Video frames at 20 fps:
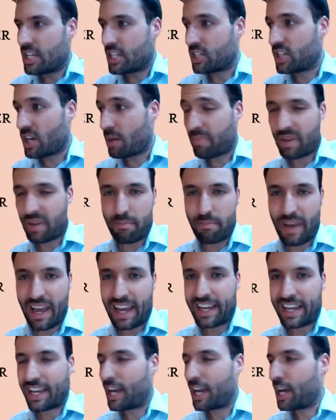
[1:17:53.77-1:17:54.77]
jumping
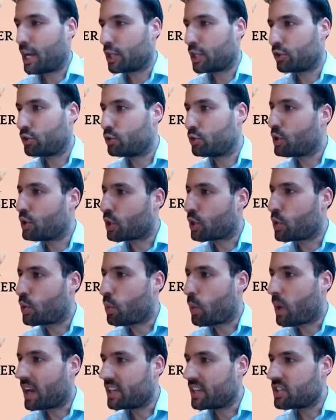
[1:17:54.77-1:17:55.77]
back to the
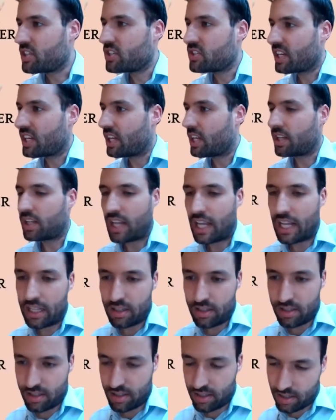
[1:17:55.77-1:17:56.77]
questions, and
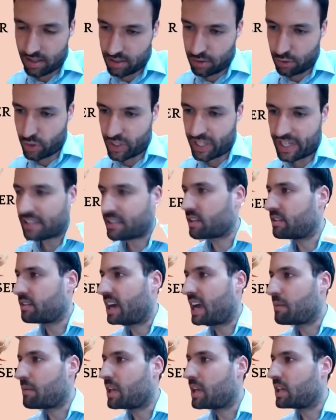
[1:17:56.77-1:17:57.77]
I'll looking at the
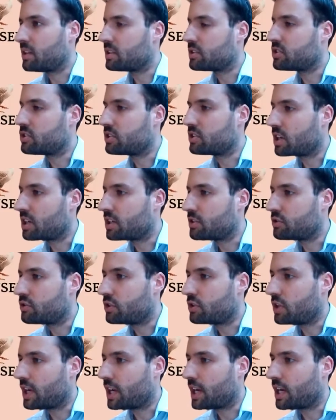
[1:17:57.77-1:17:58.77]
time, I'll start
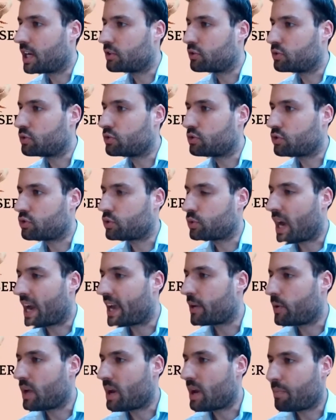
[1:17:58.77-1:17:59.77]
to try
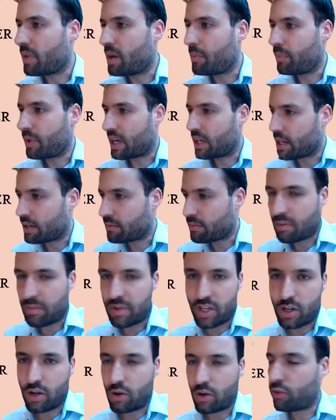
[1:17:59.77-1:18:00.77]
and wrap up and
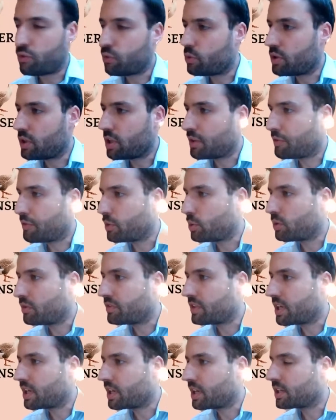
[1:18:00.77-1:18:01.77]
maybe go through a few
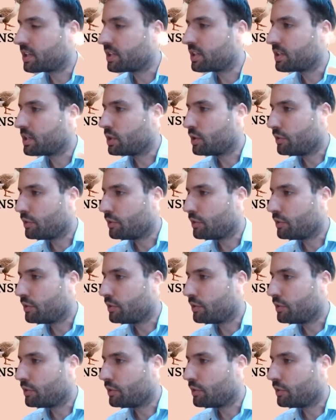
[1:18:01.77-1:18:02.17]
of the